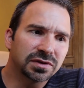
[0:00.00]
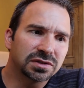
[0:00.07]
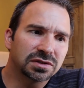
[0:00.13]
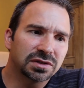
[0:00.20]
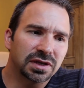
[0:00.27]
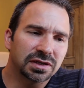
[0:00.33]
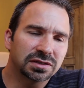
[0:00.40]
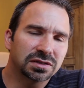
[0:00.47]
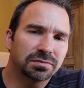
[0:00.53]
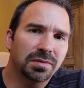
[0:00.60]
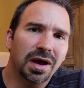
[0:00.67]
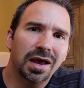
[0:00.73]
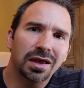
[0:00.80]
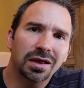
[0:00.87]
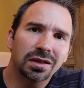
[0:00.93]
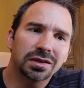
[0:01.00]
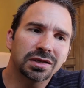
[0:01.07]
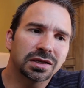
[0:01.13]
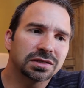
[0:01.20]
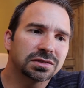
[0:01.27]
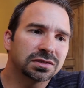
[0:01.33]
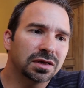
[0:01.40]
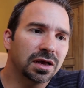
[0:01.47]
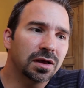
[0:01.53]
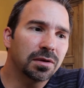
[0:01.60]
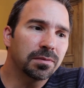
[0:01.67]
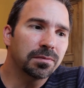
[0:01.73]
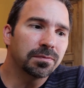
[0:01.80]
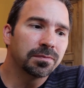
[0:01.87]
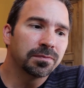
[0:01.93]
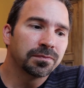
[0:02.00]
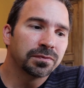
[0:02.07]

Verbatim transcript: It's it's mild and it's um,